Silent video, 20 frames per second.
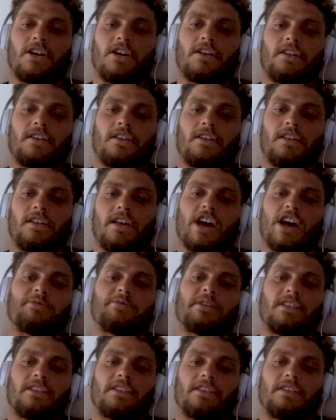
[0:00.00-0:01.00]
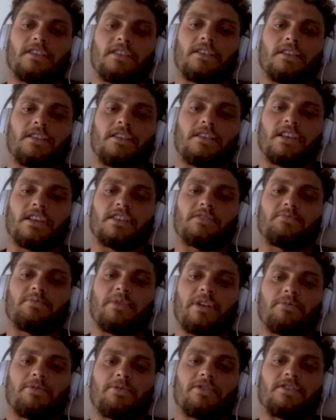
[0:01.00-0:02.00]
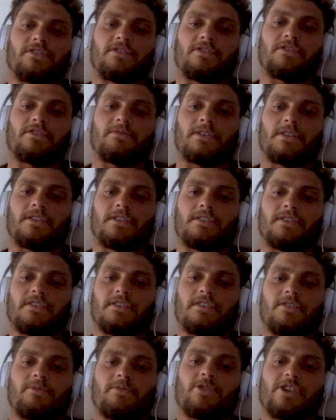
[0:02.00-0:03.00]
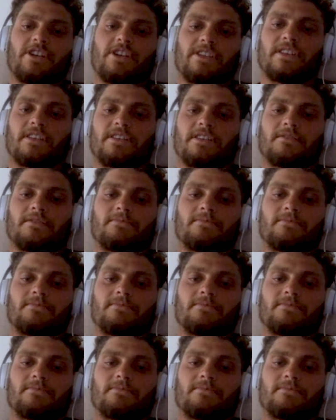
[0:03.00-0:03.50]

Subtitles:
I mean, there's people that do, but not my thing.